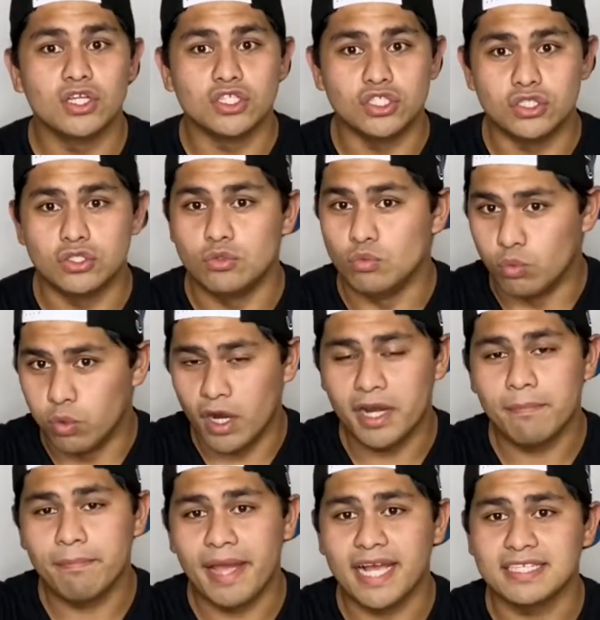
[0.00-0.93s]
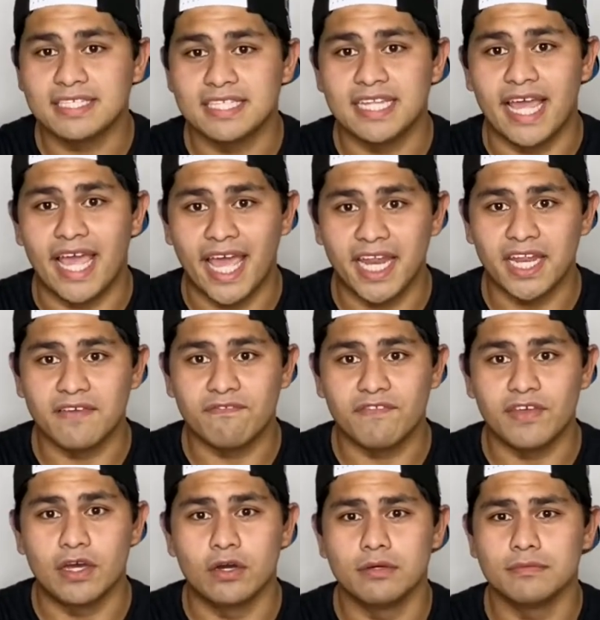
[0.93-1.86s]
Running backs in the
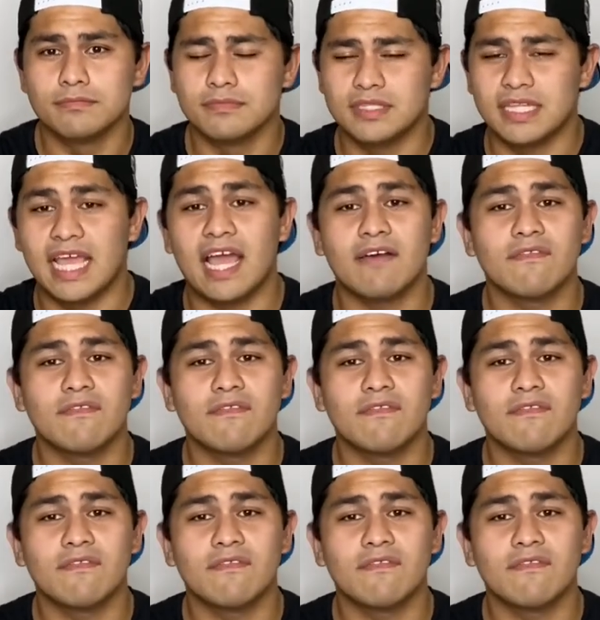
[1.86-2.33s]
NFL, they have a